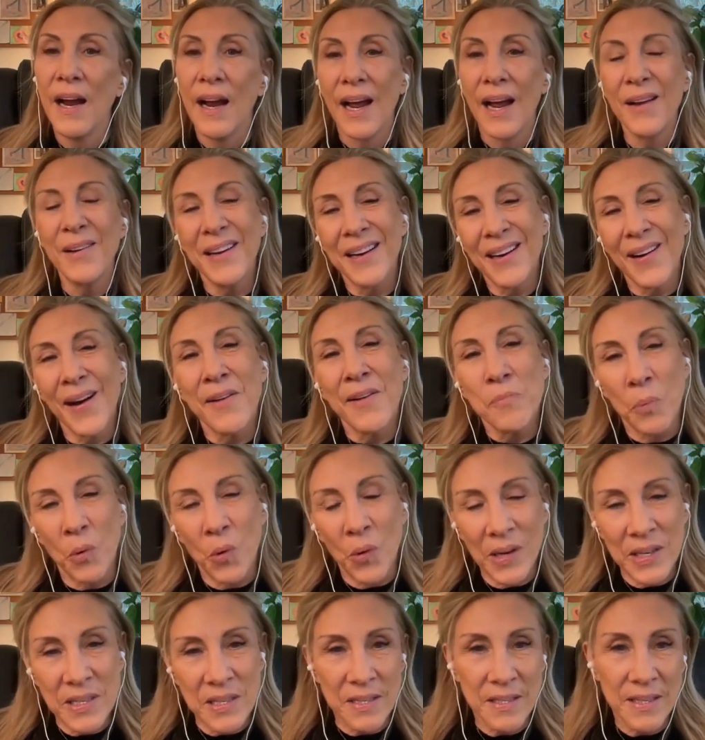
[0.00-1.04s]
And I have
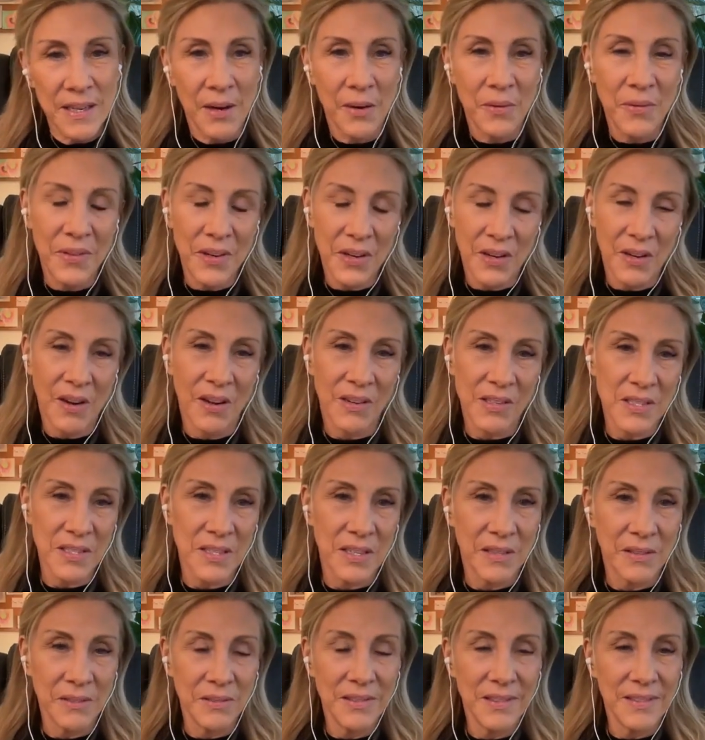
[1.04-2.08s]
boys, so they're
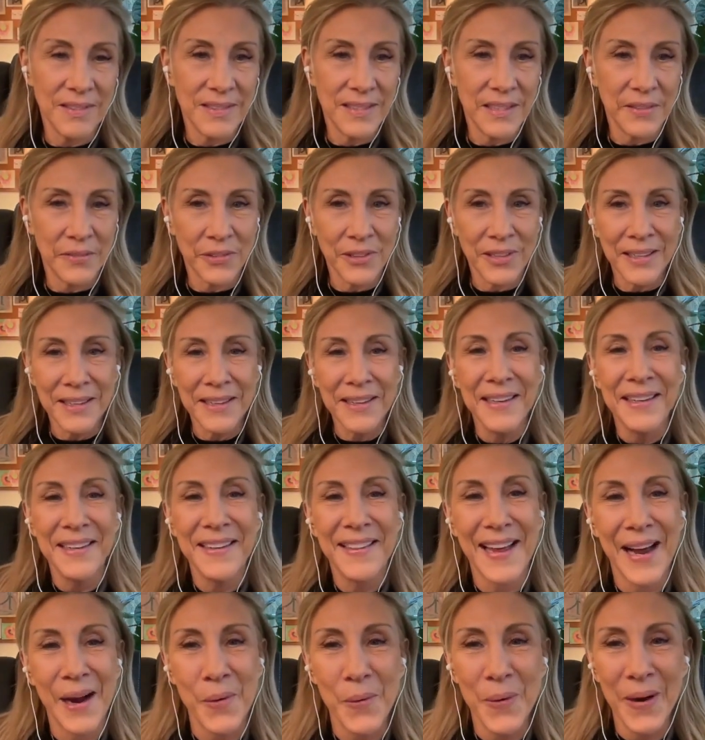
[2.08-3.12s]
also different
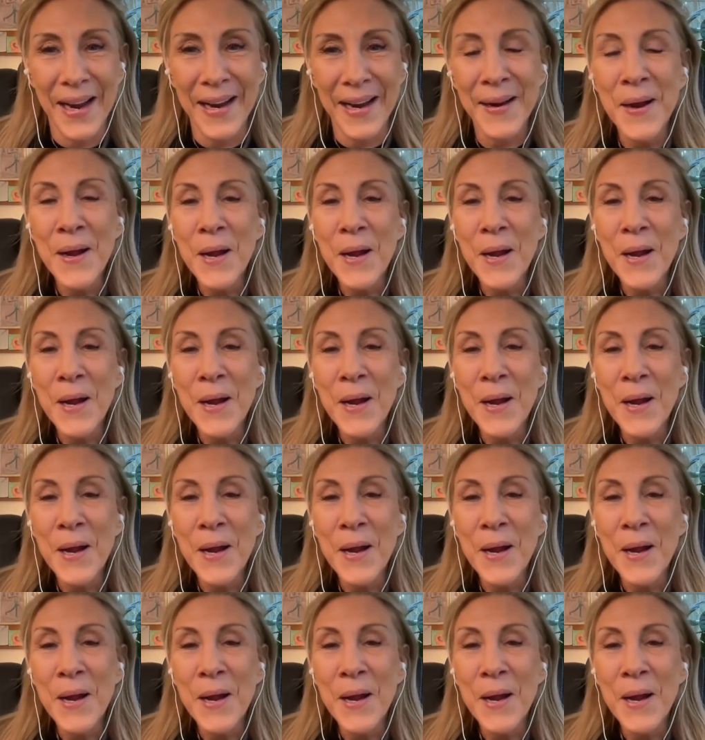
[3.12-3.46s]
that way.